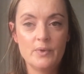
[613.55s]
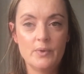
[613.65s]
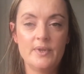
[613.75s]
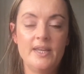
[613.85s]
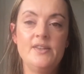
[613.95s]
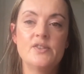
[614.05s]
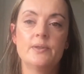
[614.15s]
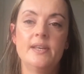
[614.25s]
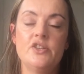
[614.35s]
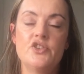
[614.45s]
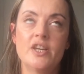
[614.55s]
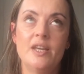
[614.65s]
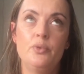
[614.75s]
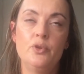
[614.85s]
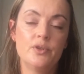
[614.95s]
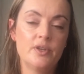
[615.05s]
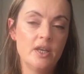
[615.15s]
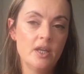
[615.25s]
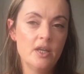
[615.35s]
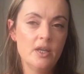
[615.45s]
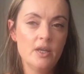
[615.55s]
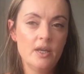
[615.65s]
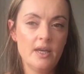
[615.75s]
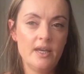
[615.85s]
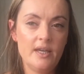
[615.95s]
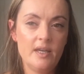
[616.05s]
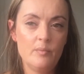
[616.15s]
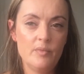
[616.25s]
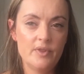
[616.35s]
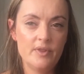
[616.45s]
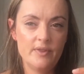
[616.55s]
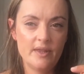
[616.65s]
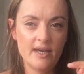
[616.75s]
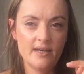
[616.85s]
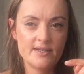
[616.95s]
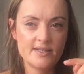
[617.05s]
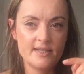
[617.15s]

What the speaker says: Okay, so let's try putting that